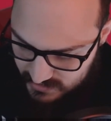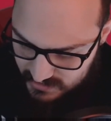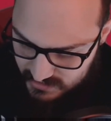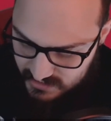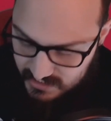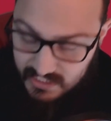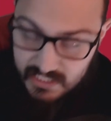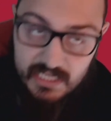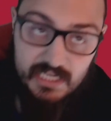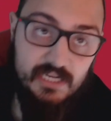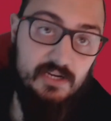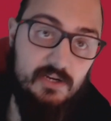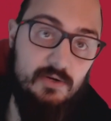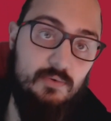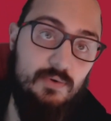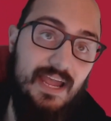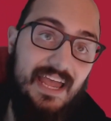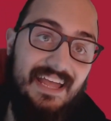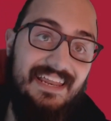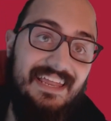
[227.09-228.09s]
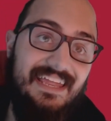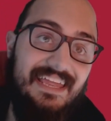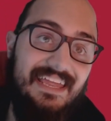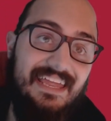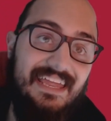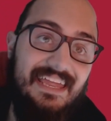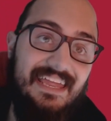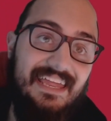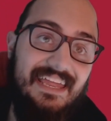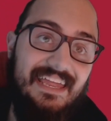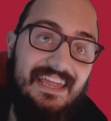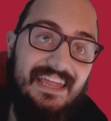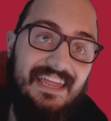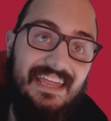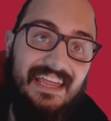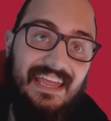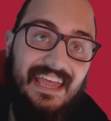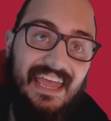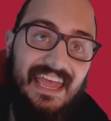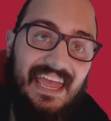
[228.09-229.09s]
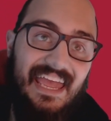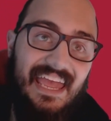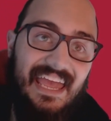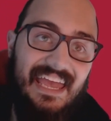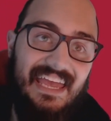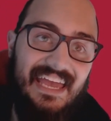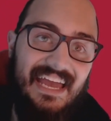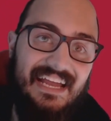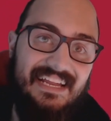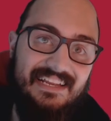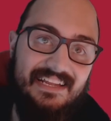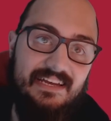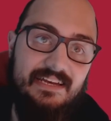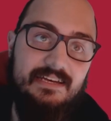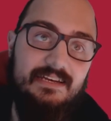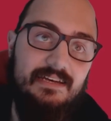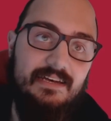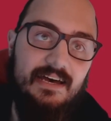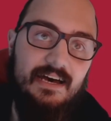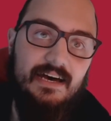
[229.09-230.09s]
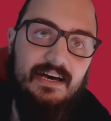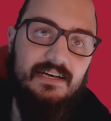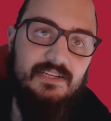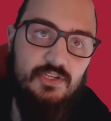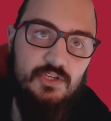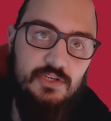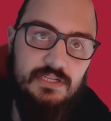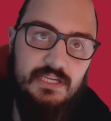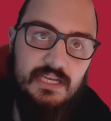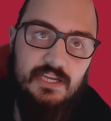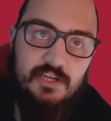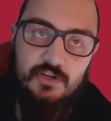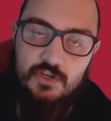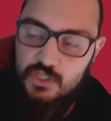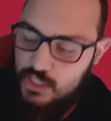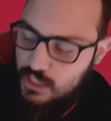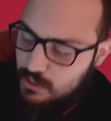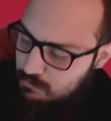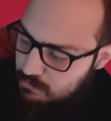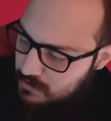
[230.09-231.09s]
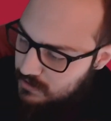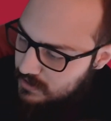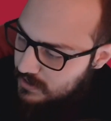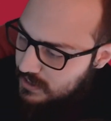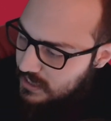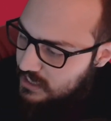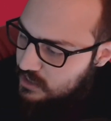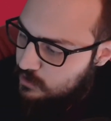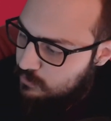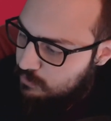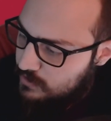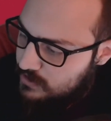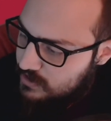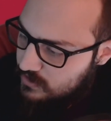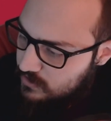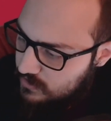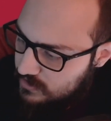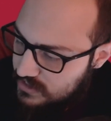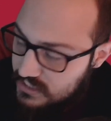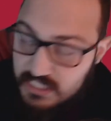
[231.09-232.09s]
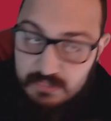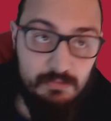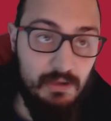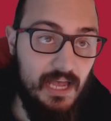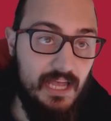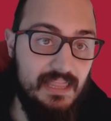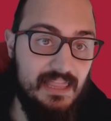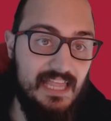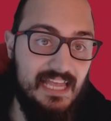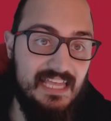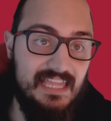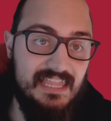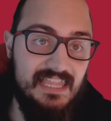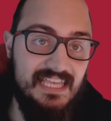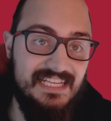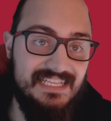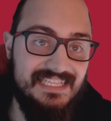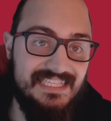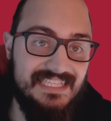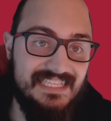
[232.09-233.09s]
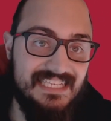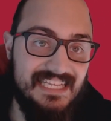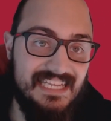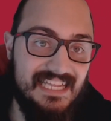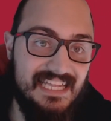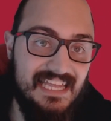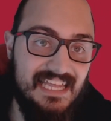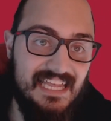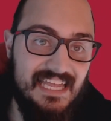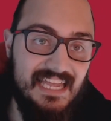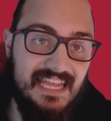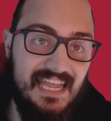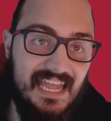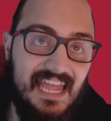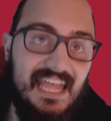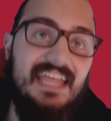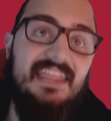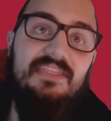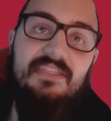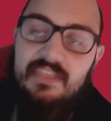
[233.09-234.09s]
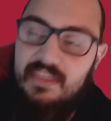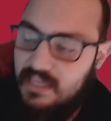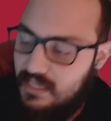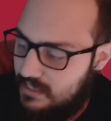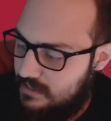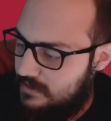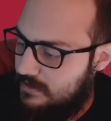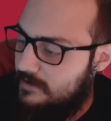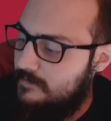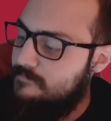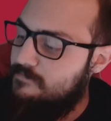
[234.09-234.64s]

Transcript: see here. Red? Kinda. So you take your chip and you put it on the spot like this, and then